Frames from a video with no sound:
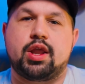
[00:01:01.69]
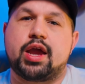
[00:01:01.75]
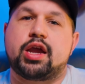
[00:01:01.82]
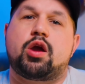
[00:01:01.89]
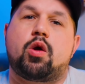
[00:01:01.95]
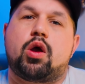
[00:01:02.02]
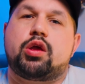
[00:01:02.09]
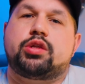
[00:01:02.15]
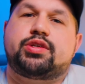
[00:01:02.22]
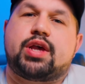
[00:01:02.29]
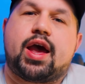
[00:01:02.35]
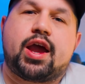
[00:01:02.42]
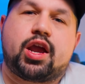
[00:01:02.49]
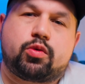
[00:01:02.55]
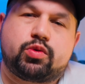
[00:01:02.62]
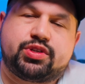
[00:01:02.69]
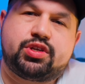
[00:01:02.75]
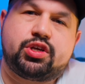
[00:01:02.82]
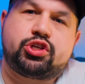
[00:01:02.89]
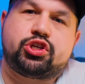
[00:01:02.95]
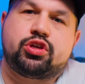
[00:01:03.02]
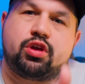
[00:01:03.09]
Nikon's
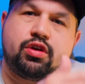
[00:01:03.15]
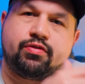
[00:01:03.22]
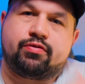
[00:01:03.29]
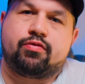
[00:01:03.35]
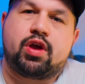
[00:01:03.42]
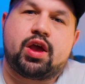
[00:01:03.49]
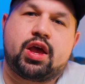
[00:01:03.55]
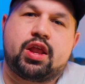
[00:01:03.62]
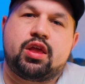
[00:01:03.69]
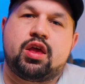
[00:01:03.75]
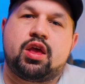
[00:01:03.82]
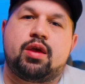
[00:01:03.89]
acquisition of Red